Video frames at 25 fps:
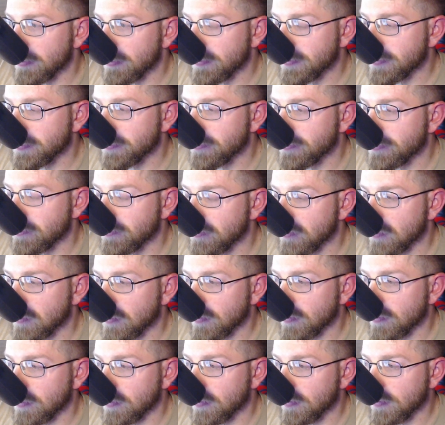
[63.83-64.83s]

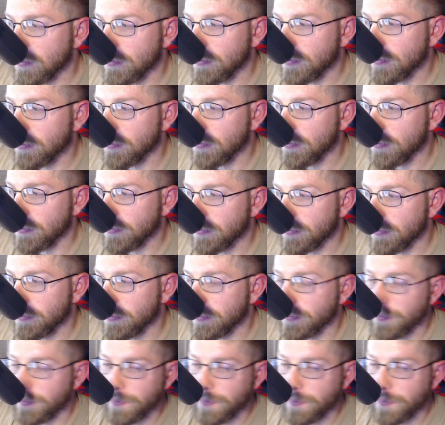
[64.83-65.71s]
Nothing is said.